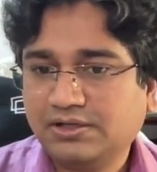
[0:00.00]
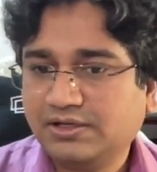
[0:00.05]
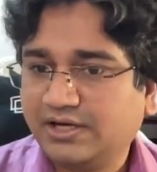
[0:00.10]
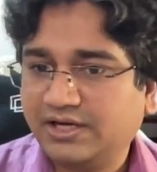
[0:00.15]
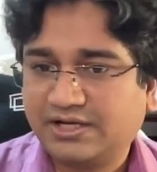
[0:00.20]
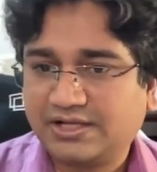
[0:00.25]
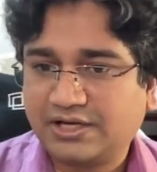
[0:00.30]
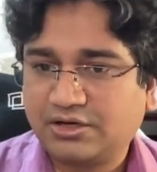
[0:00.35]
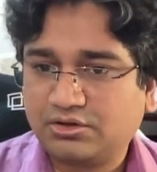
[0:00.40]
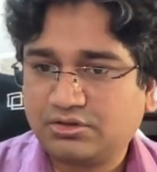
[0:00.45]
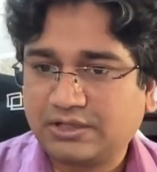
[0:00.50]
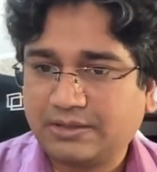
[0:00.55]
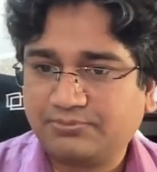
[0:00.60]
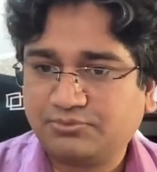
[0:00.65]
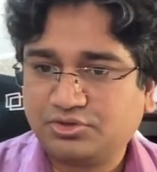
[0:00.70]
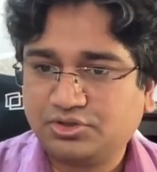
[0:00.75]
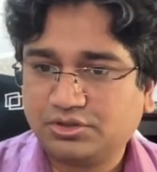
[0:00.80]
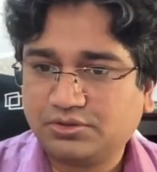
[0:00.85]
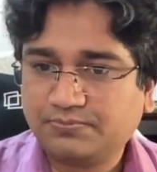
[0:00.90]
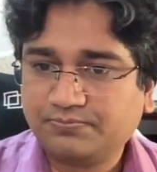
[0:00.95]
it cannot
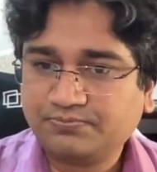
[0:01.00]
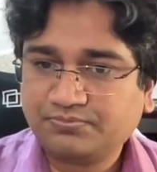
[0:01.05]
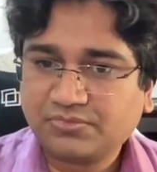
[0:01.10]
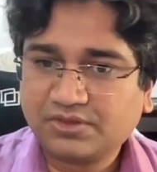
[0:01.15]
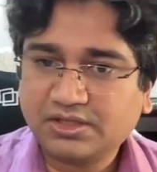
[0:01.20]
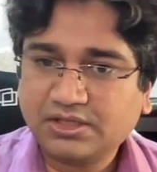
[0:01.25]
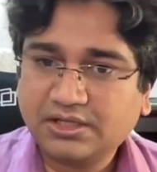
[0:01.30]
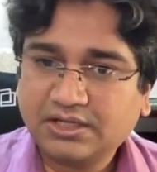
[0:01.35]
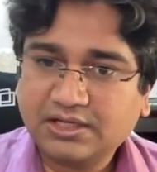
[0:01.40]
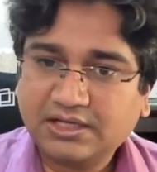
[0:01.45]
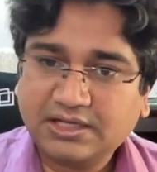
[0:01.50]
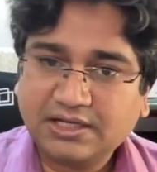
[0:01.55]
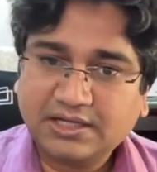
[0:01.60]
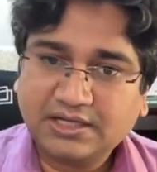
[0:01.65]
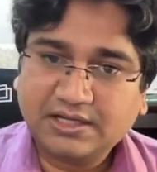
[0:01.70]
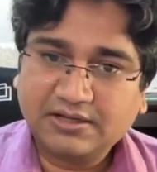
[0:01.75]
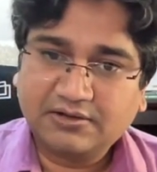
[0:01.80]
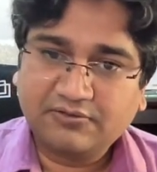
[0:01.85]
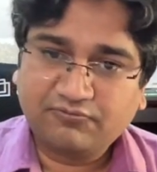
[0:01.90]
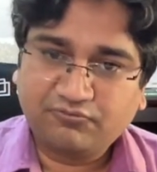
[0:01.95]
capture.
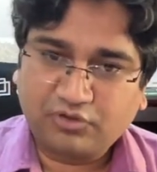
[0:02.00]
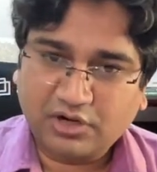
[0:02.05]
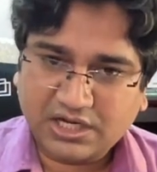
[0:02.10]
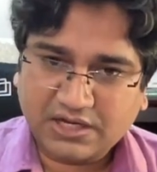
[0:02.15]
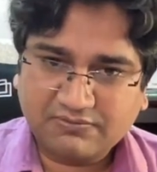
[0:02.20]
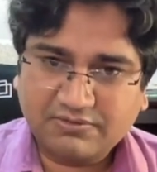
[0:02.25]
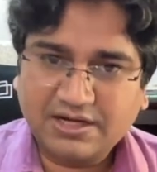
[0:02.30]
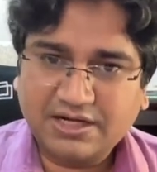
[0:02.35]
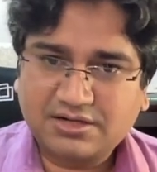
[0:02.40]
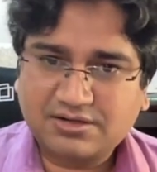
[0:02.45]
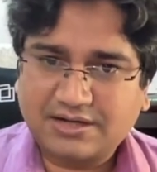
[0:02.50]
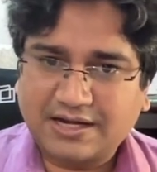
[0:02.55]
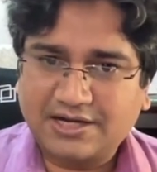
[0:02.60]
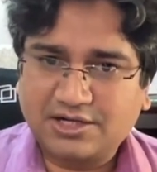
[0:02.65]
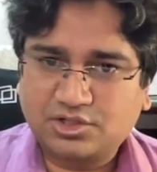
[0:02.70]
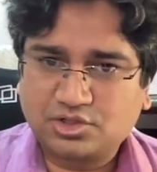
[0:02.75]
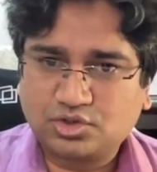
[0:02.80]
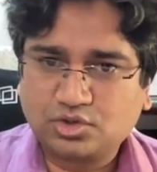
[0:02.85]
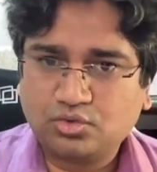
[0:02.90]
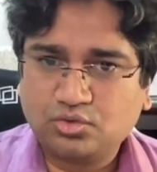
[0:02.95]
Whatever it
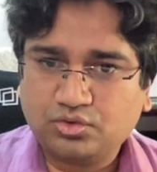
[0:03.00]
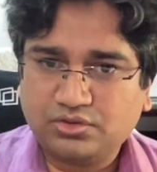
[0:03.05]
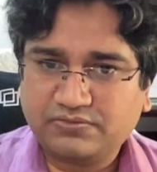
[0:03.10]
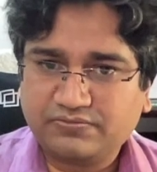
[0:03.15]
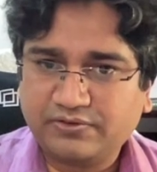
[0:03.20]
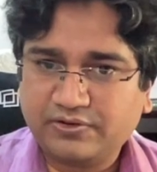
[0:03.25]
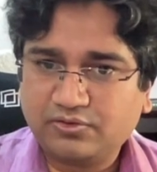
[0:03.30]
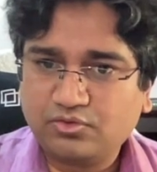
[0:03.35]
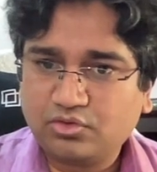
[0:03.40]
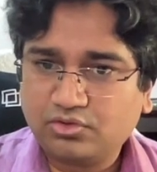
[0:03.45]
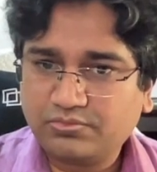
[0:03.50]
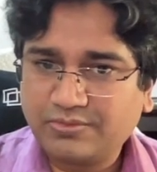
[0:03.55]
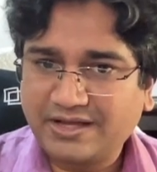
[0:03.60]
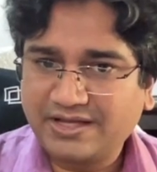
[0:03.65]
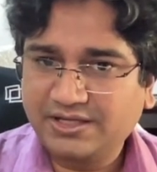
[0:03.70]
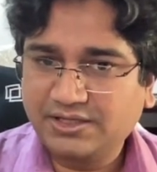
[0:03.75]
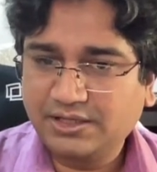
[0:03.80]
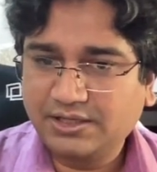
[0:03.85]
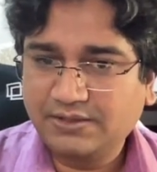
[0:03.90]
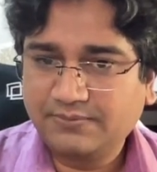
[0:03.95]
tries to do, if we go by
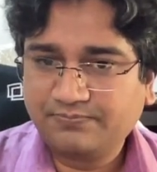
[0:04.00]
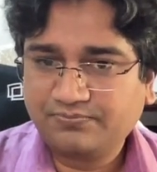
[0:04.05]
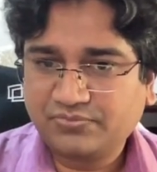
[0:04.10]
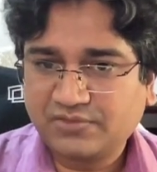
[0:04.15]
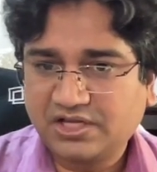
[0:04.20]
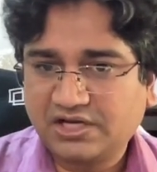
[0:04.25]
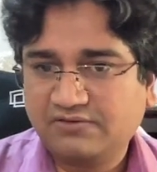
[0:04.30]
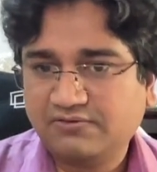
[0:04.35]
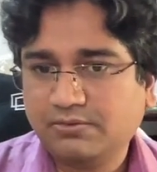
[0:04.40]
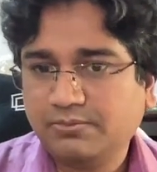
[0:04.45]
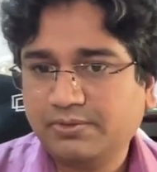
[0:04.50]
here, it will